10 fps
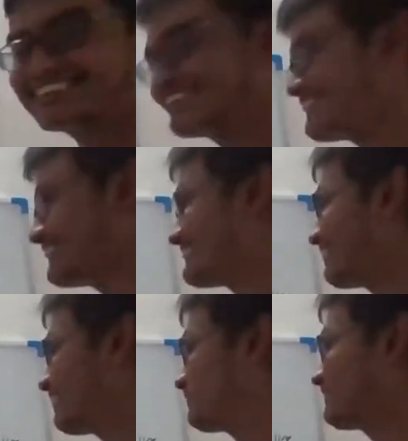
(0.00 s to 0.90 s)
Just
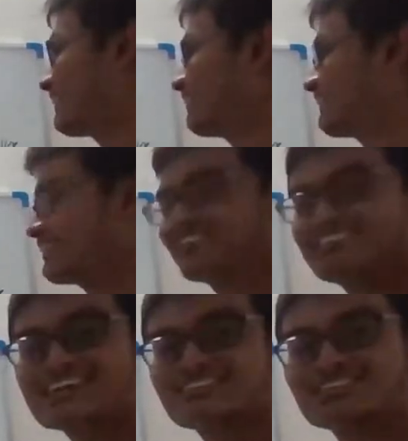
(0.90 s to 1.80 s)
copy for, but don't
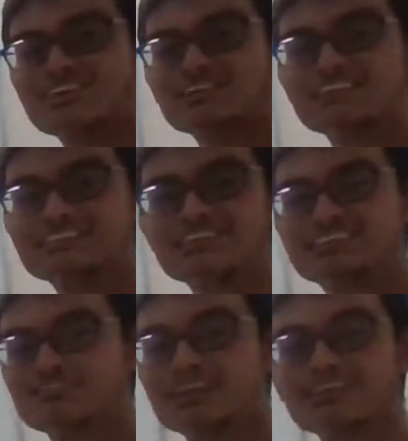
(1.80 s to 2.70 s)
try to solve it because
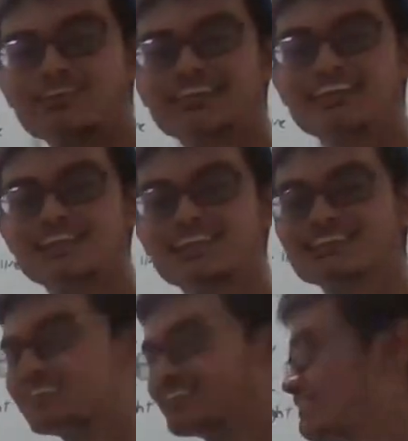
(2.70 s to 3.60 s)
you might not get an
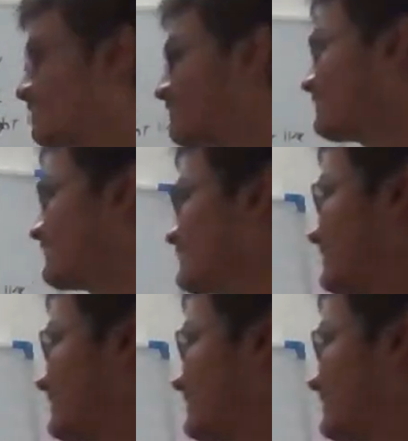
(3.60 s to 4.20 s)
answer. Just be